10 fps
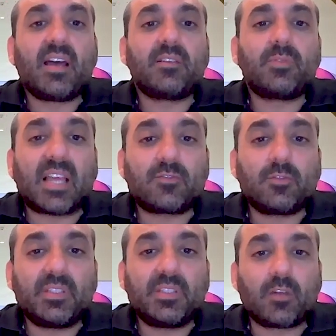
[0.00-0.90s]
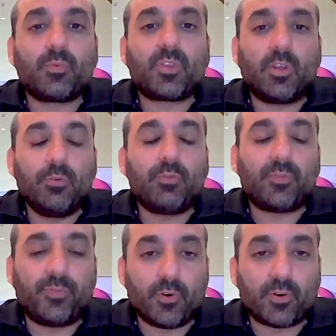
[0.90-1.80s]
And it has to be done with a
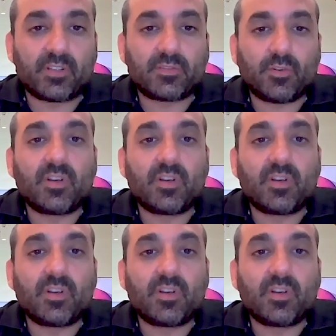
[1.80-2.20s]
huge focus